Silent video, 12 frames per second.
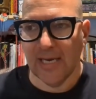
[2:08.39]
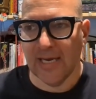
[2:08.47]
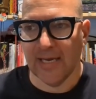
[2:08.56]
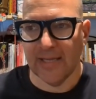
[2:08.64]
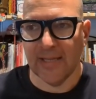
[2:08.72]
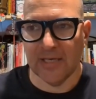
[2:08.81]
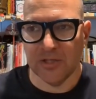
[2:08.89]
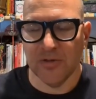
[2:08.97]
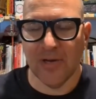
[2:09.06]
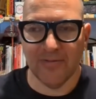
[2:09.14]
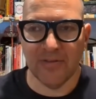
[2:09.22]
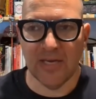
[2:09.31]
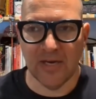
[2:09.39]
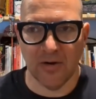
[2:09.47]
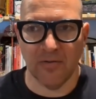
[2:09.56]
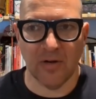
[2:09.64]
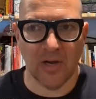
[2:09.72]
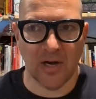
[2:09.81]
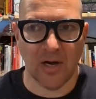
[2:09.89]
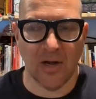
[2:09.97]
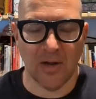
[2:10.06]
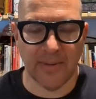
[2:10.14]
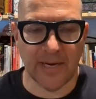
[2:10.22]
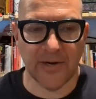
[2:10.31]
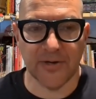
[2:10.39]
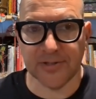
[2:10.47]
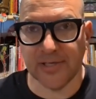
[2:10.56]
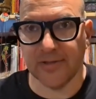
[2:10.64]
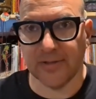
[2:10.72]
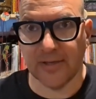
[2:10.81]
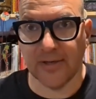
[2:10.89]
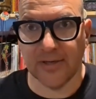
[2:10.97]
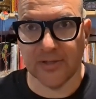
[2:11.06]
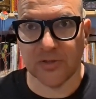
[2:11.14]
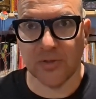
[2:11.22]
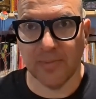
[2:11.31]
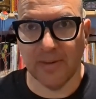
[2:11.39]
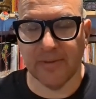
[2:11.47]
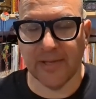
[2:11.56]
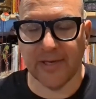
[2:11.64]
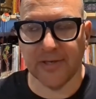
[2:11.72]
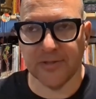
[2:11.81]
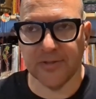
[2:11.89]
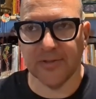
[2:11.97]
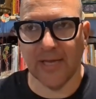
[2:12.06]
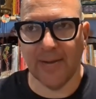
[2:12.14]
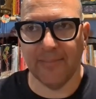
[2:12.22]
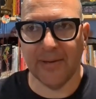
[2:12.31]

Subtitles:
and they do have the ear of a lot of lawmakers out there, and so maybe they could do that.